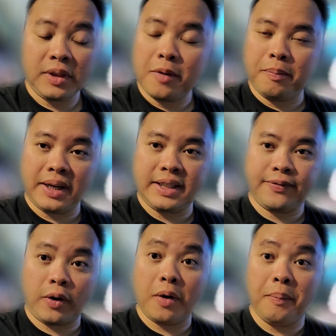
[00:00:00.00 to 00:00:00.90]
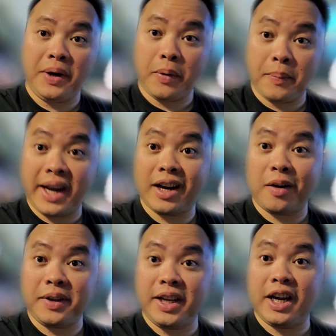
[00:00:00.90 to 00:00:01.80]
but for the remainder
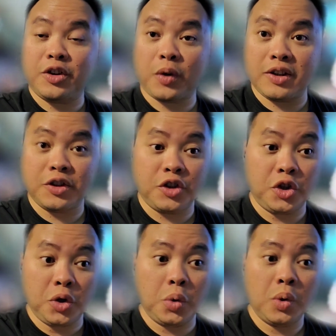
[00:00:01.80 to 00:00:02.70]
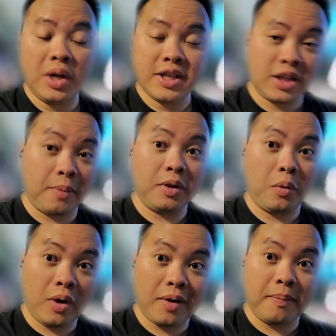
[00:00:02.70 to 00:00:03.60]
of the year I try to do some of the
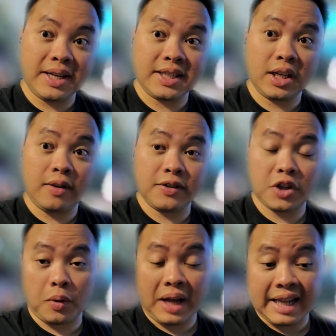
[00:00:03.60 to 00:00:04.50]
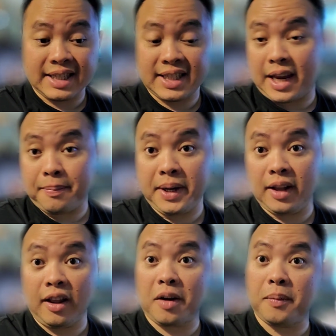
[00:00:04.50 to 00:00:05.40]
work myself. So that saved me a
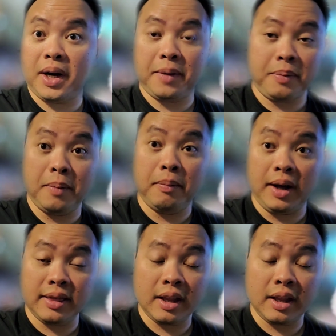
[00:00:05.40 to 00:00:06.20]
lot of money per month